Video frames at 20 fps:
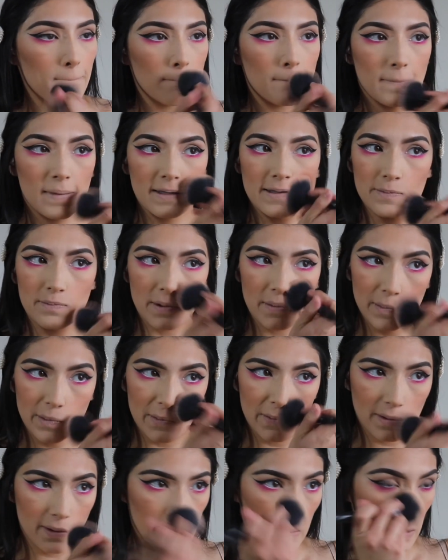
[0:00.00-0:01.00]
let's
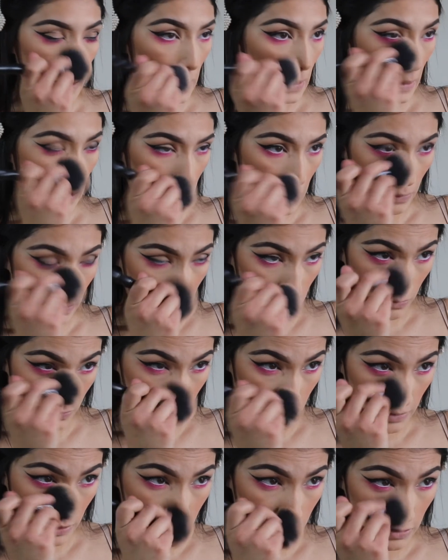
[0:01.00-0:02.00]
remove it. And then I want to
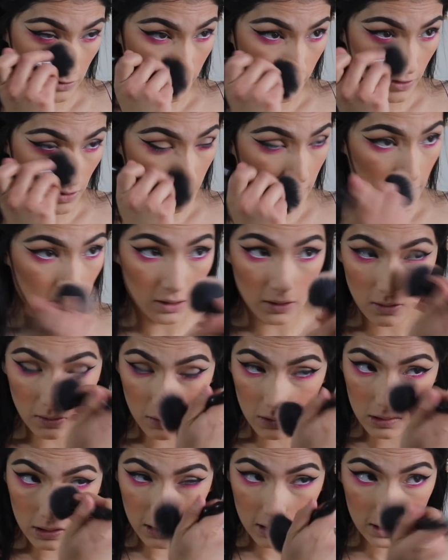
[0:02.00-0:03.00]
remove some from my
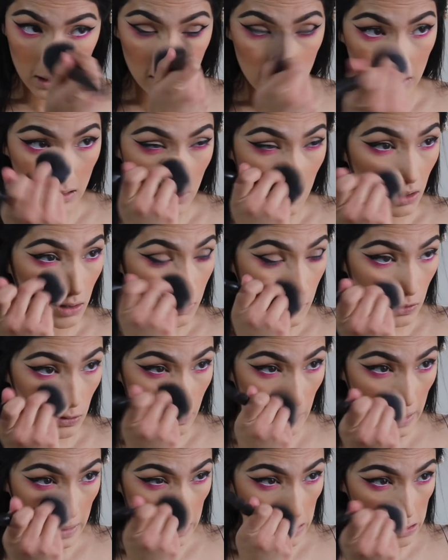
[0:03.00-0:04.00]
nose because I did contour
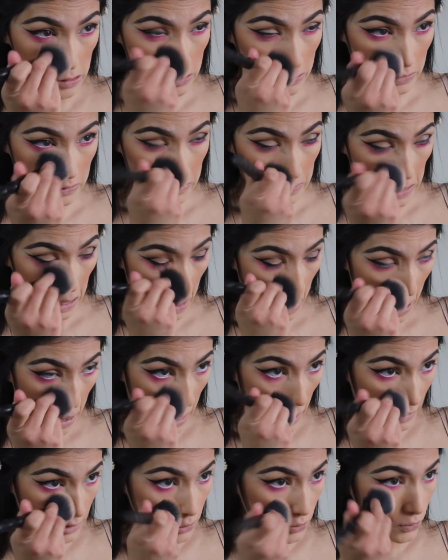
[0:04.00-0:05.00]
my nose
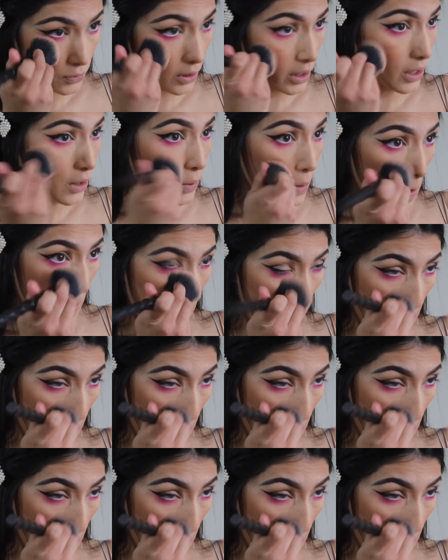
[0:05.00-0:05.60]
as well,